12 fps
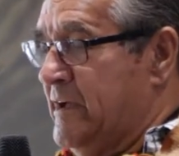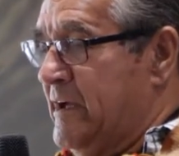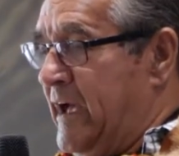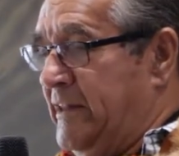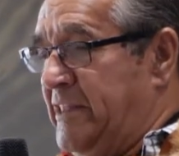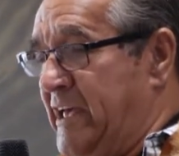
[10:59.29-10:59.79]

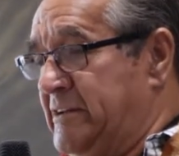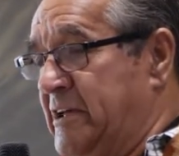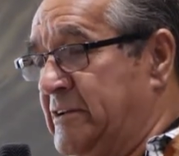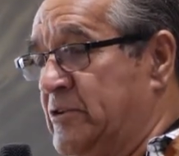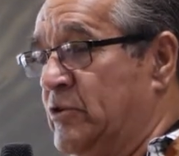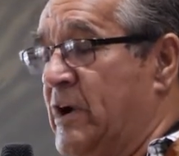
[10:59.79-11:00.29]
And then the
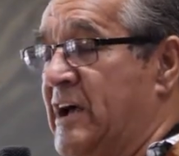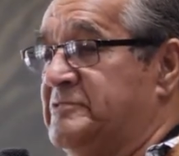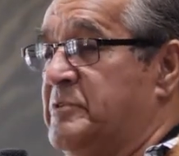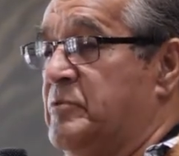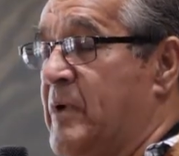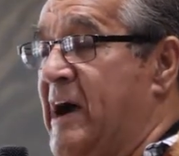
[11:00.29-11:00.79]
Nyungas
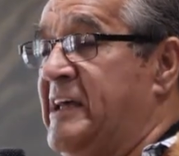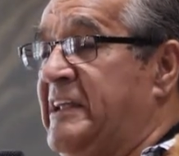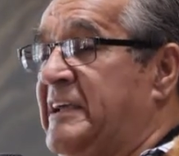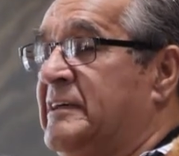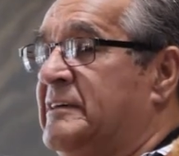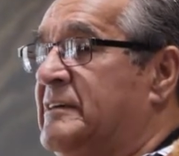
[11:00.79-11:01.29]
were waiting,